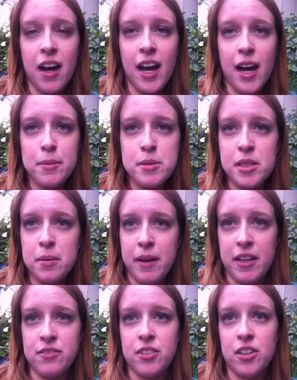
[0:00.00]
Absolutely
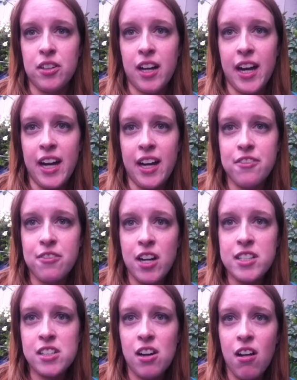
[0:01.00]
painful. I had
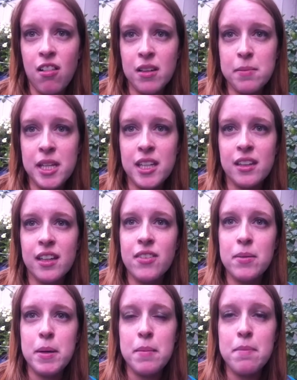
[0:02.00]
friends calling me and
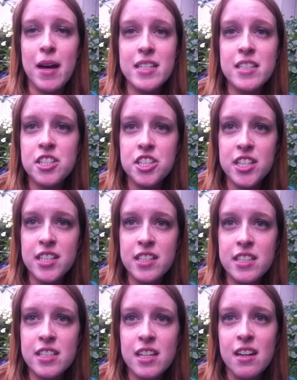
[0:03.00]
leaving me
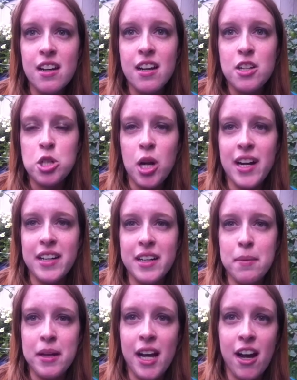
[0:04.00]
messages, trying to
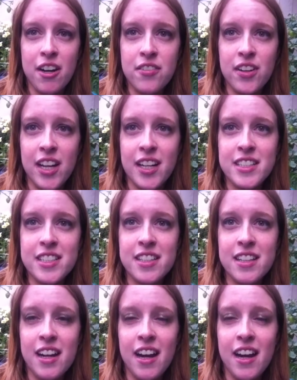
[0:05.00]
get me out of it.